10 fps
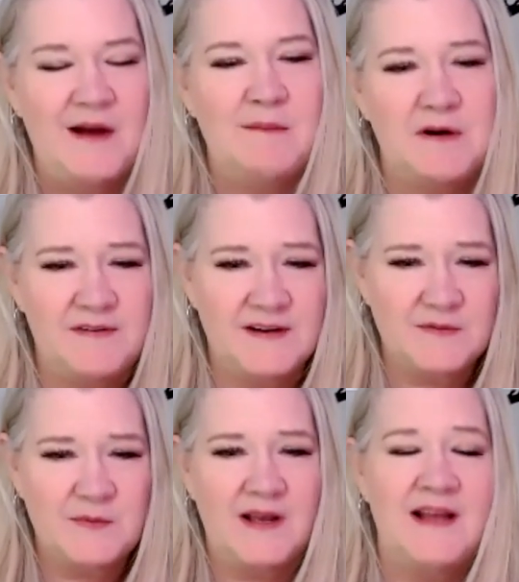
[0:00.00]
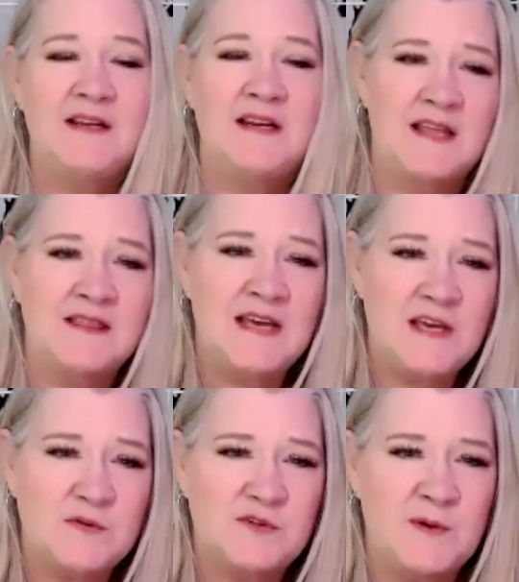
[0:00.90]
Perfect. Well, Helen, again,
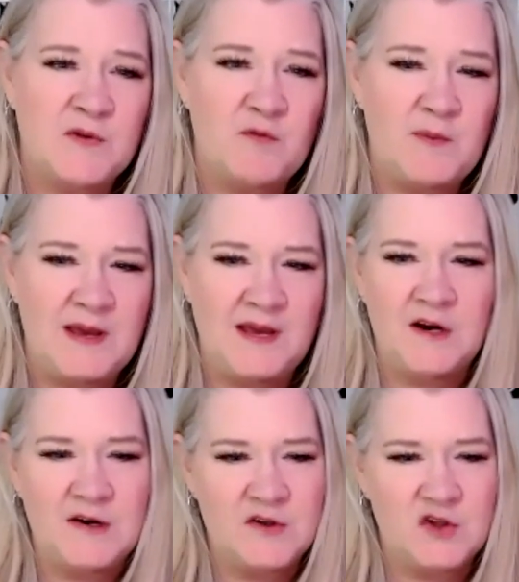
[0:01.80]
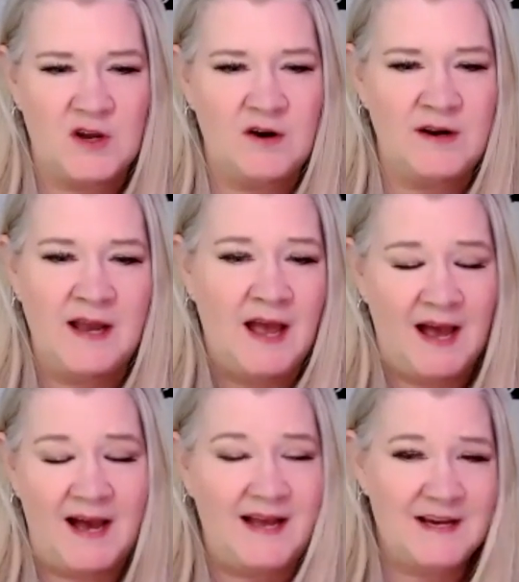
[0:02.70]
thank you so much for being here and sharing.
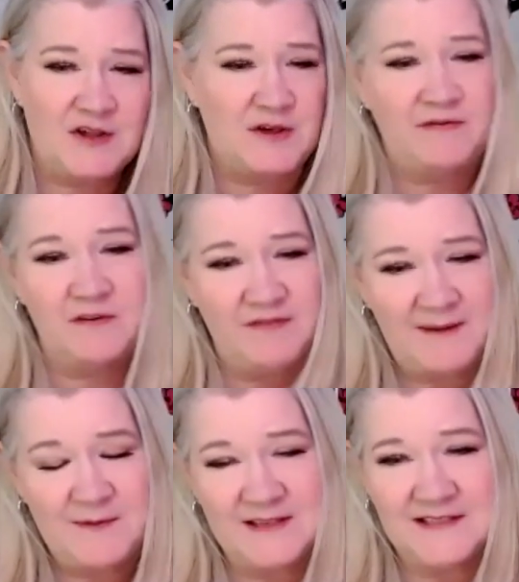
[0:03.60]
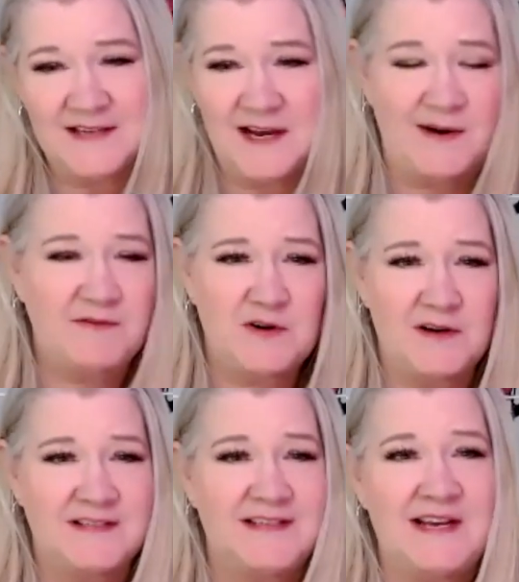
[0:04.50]
I actually feel fabulous now after
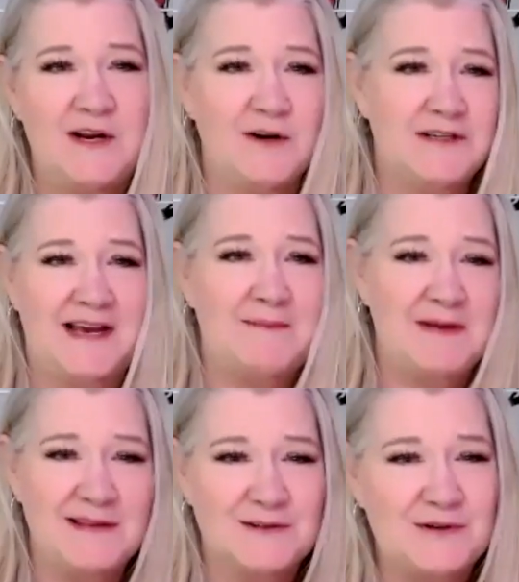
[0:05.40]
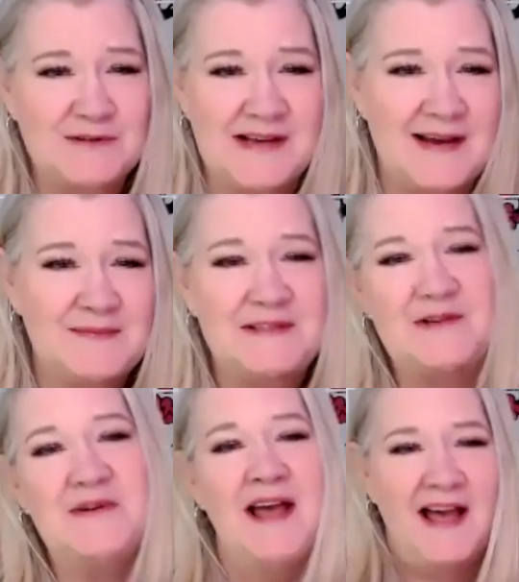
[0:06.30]
all sitting here and tapping this whole time.
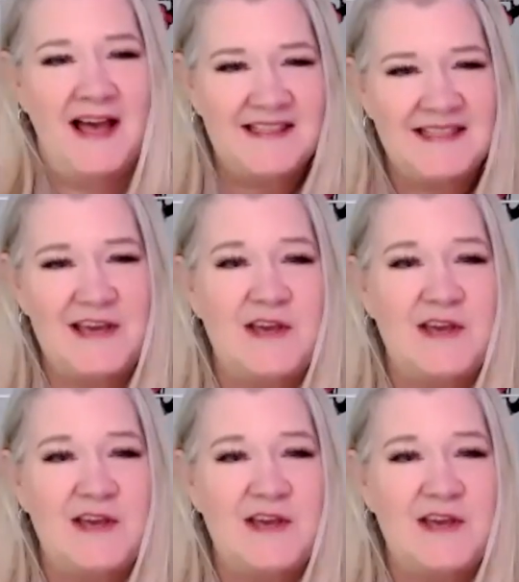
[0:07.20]
So thank